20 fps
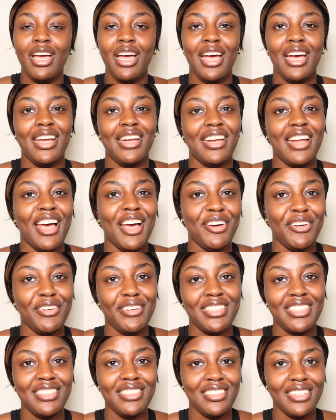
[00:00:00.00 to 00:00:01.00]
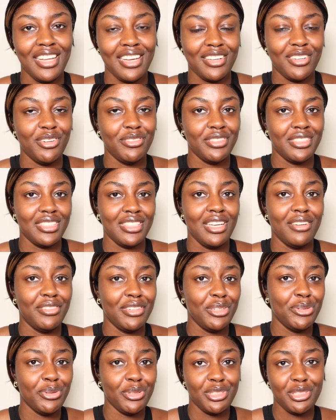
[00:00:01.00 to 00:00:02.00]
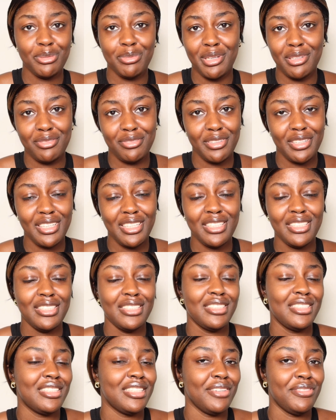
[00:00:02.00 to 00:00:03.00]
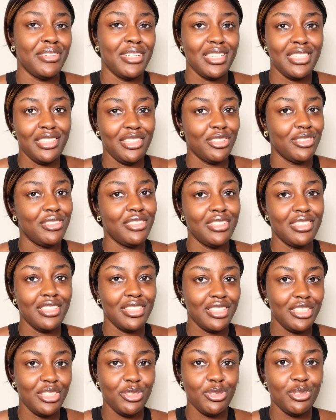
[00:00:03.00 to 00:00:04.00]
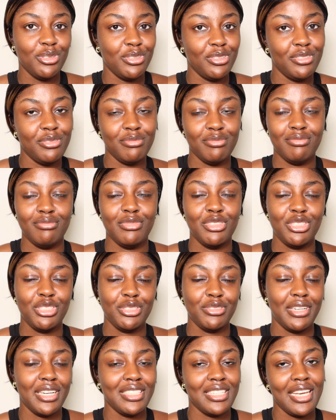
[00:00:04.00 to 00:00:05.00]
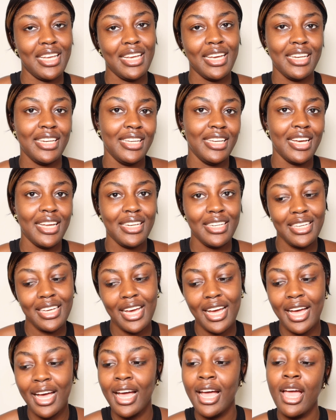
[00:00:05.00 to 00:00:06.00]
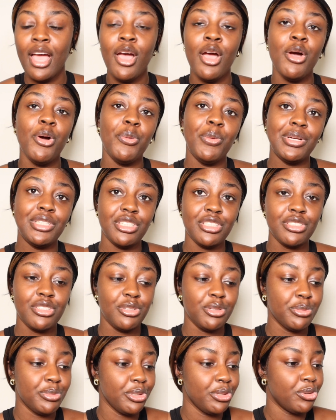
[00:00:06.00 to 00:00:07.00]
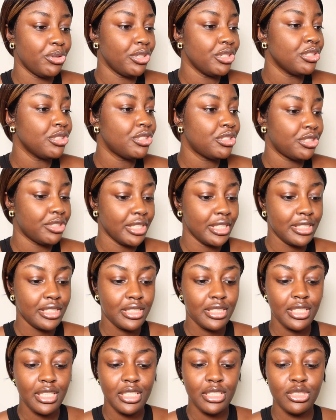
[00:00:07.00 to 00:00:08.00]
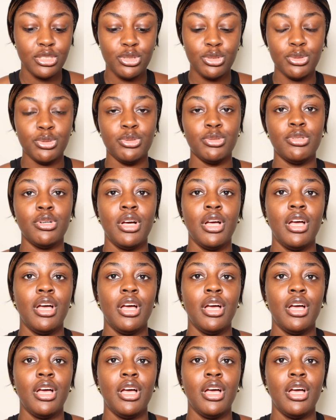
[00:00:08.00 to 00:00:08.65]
And I already, like, obviously I've already washed my face, I've already done deal, moisturizer, yada yada yada. We're just gonna be going straight into